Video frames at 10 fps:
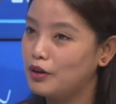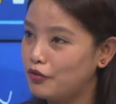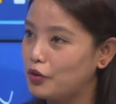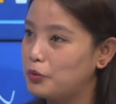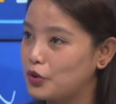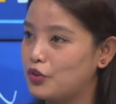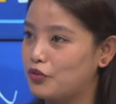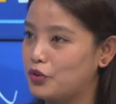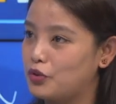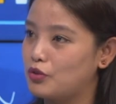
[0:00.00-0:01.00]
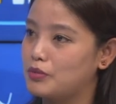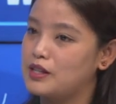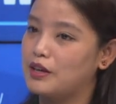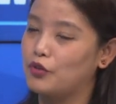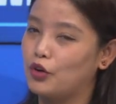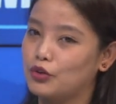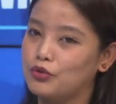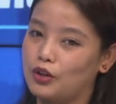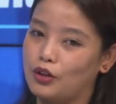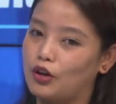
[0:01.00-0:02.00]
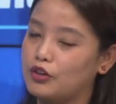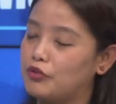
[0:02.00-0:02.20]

for both of you. You must have gone through a lot